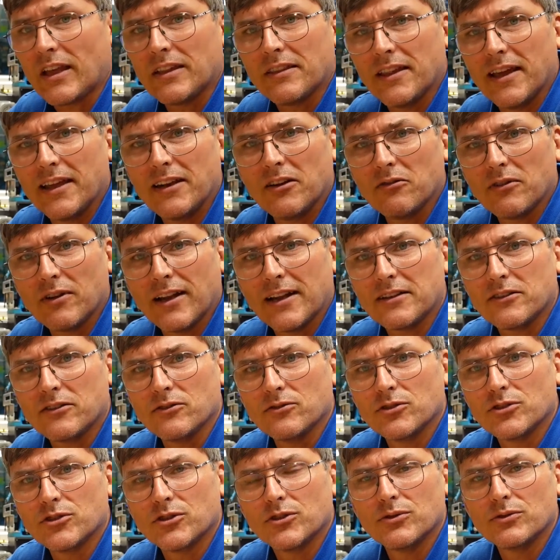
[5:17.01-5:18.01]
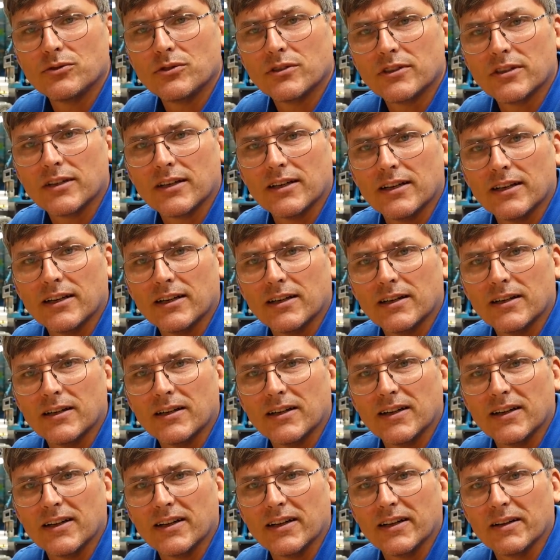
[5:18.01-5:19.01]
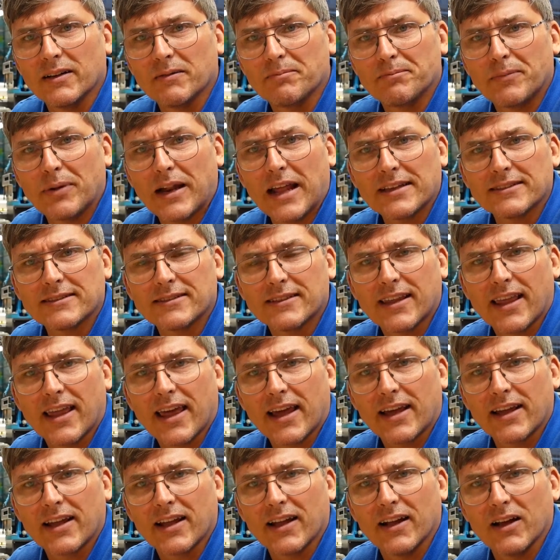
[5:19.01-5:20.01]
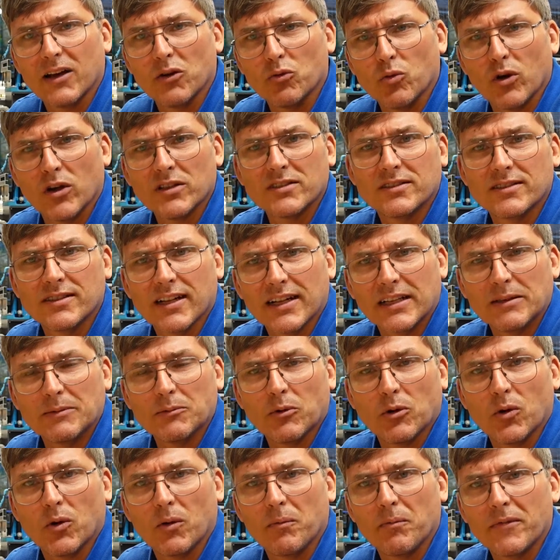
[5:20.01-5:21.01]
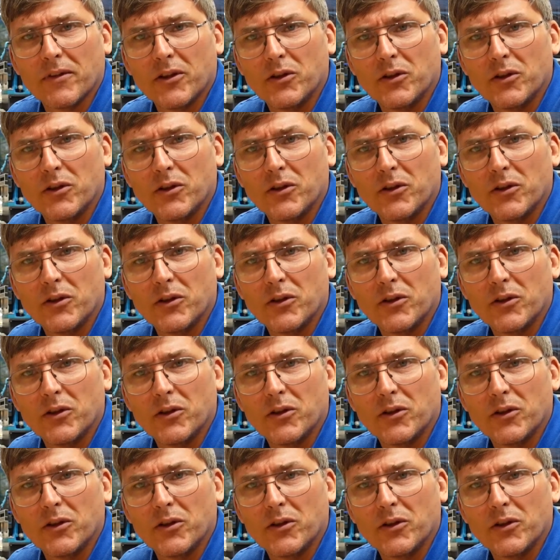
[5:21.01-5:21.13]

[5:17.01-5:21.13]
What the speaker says: they don't let you shoot plastic wads anymore.